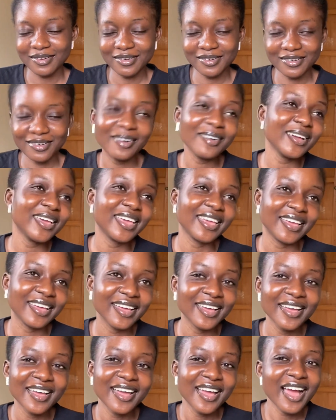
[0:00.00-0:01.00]
okay.
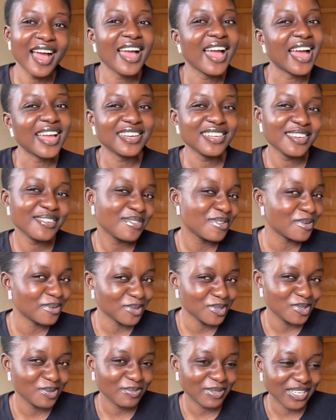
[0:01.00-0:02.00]
I didn't even
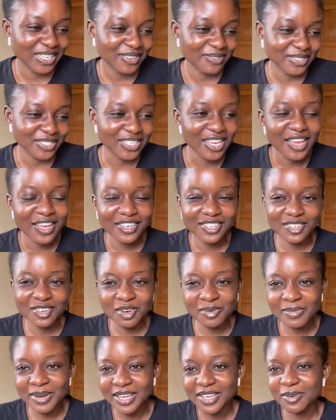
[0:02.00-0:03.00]
want to believe it. The
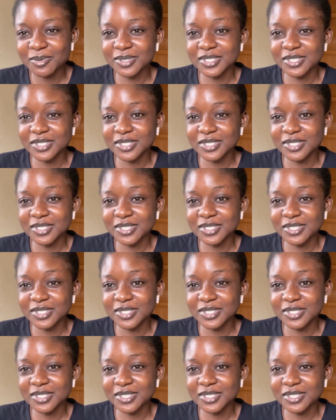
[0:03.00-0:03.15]
number, it was